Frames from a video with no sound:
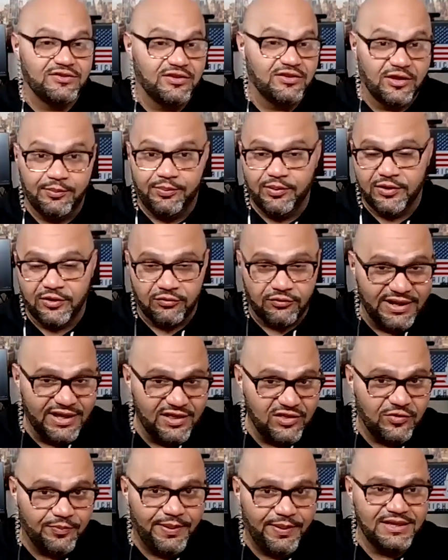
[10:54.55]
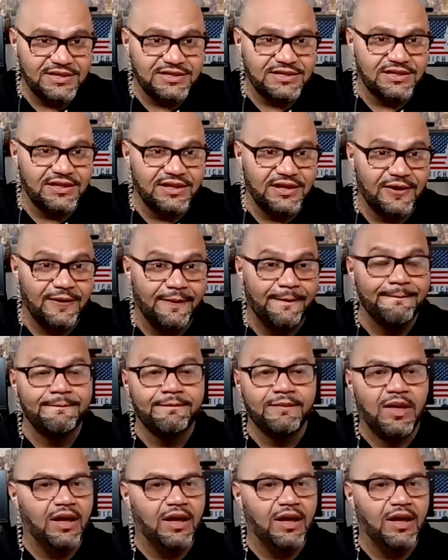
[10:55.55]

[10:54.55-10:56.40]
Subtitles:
So they can put green space in there.